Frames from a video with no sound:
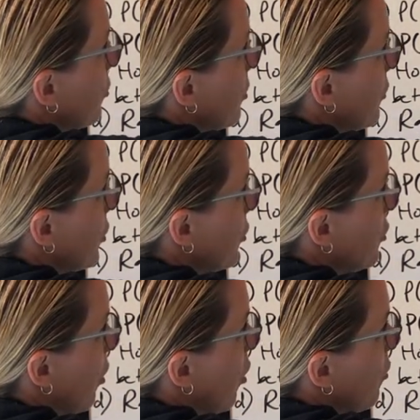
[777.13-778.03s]
for review,
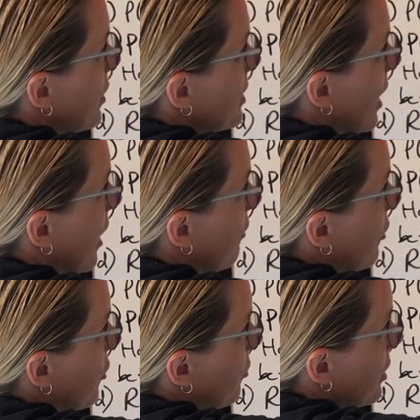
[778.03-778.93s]
you always have
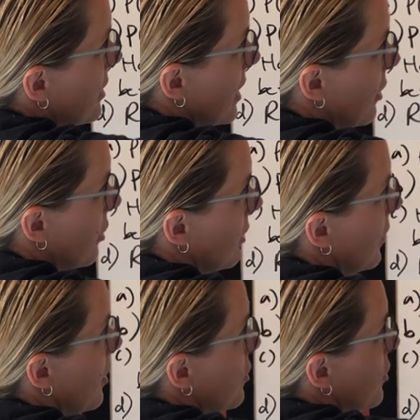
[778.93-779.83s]
3 standard
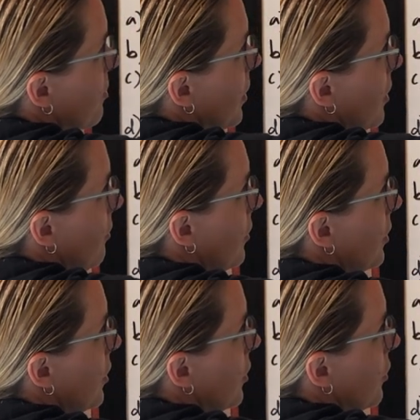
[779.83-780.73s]
deviations above,
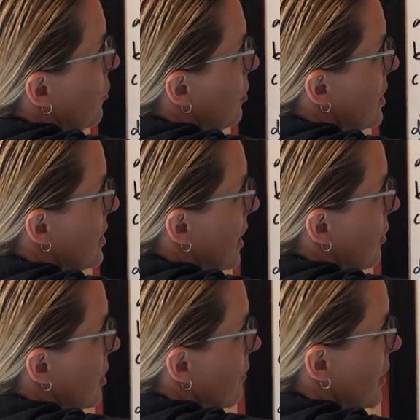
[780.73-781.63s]
3
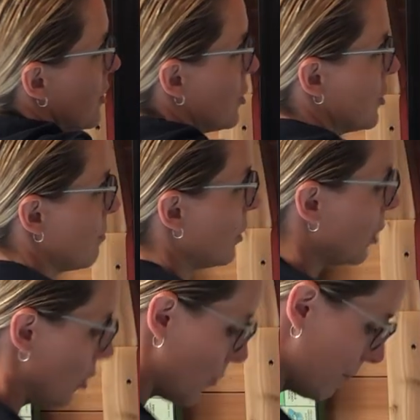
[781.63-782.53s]
standard deviations
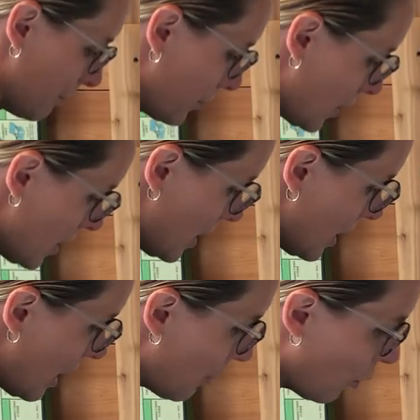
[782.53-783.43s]
below.
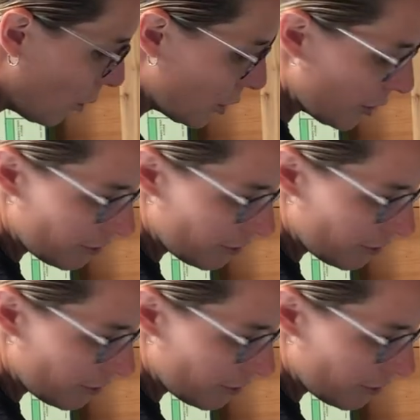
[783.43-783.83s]
Now, in order to